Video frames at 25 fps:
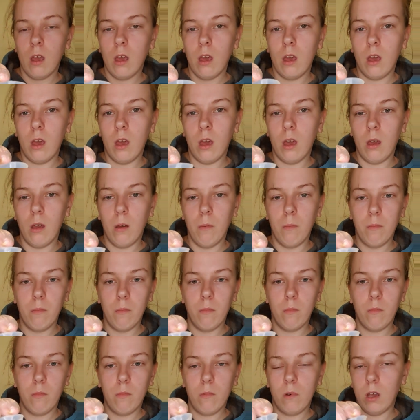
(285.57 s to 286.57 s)
I
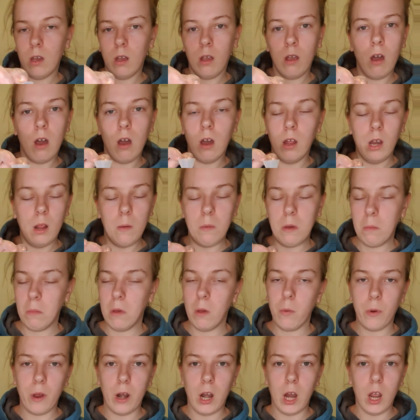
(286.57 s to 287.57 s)
can't remember
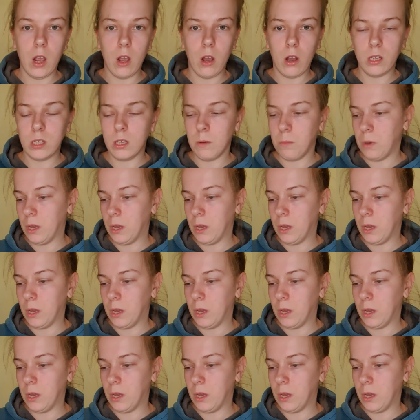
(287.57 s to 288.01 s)
where I got it,